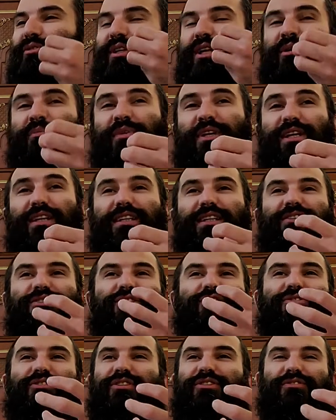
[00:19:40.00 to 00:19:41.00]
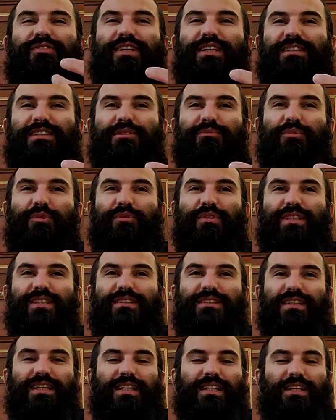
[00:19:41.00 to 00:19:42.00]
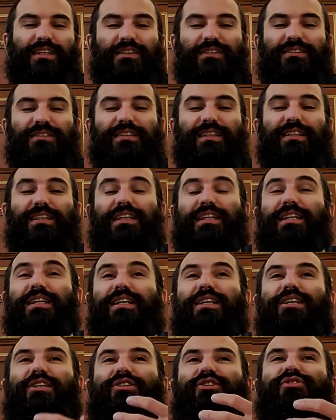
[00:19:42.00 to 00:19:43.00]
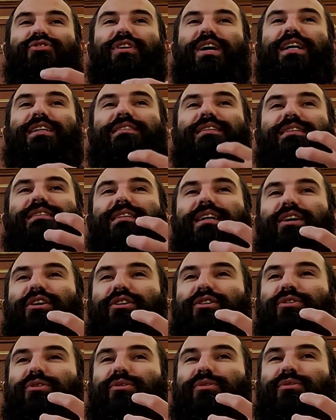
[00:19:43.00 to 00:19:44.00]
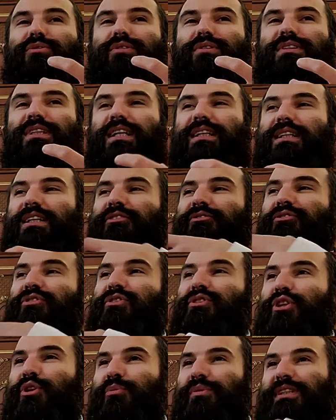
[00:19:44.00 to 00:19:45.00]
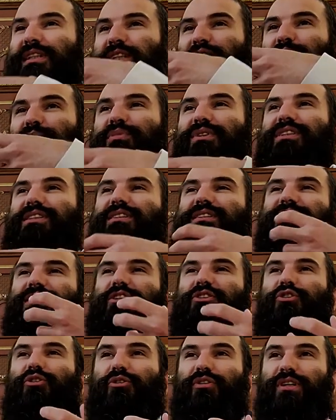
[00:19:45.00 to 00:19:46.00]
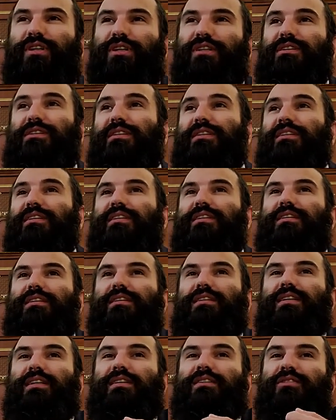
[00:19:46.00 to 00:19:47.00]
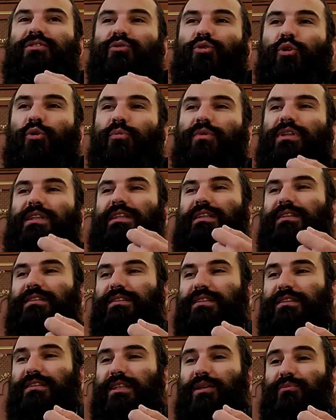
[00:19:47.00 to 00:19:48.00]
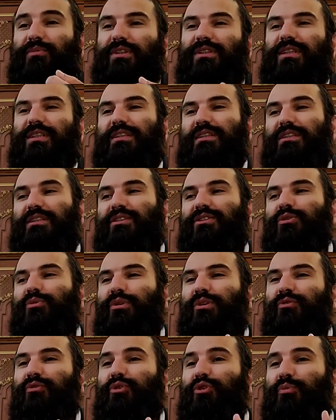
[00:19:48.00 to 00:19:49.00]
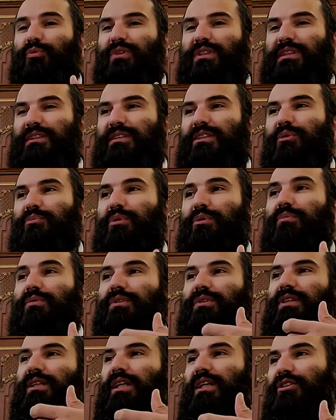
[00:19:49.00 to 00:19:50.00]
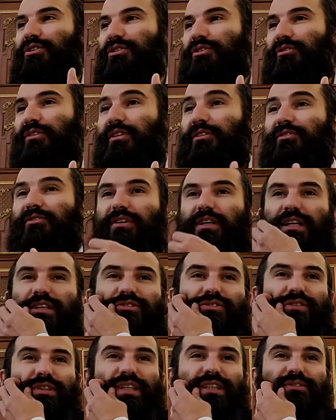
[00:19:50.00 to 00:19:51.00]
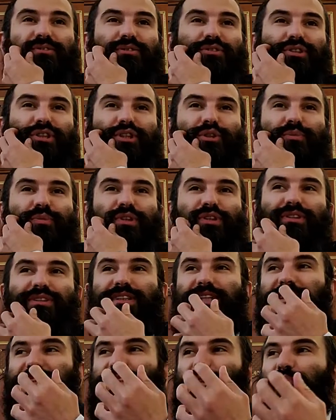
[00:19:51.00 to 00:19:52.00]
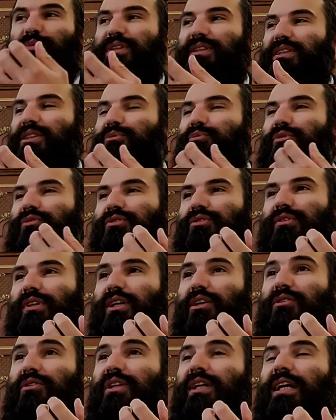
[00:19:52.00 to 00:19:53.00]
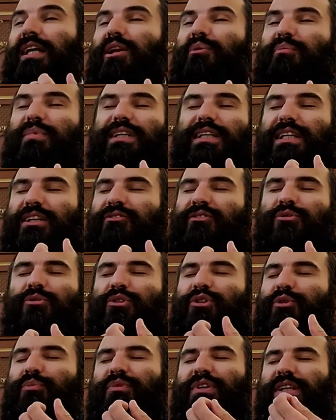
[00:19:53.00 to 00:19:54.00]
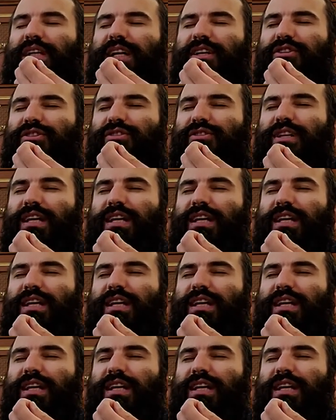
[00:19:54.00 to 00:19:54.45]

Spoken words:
what I mean. It's very simple what he's saying. He's trying to tell you that if you tell me that the business that you're in, it's normal and it's accepted that this is the way of doing business, that people that are extra nice to each other because that's how business moves around. But even when you're being extra